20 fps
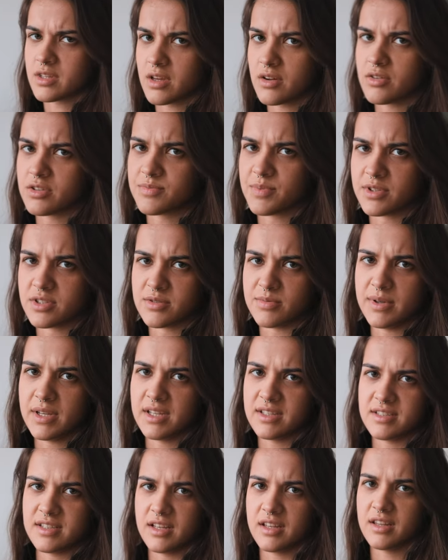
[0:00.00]
their
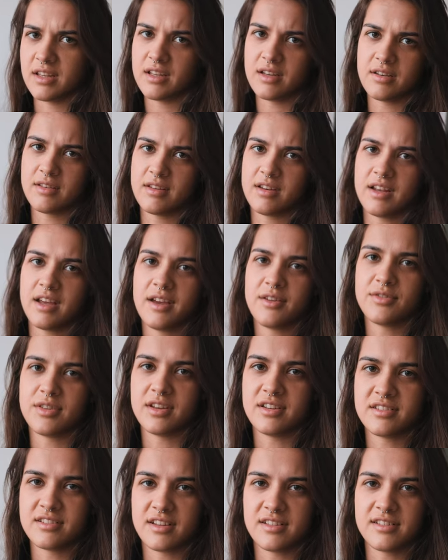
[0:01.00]
responsibility at the end of the day if
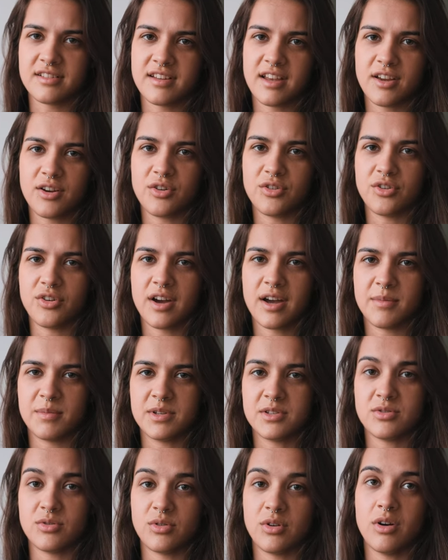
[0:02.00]
they decide to take on your
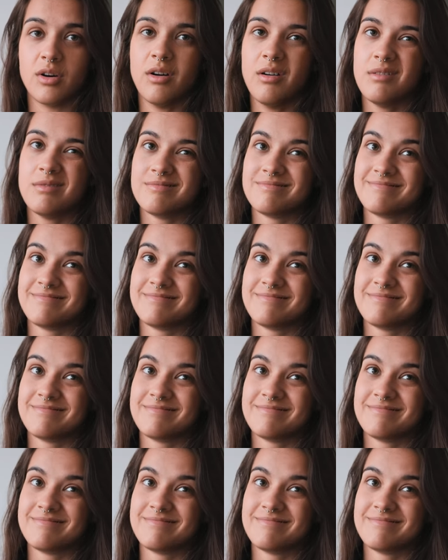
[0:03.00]
habits or not.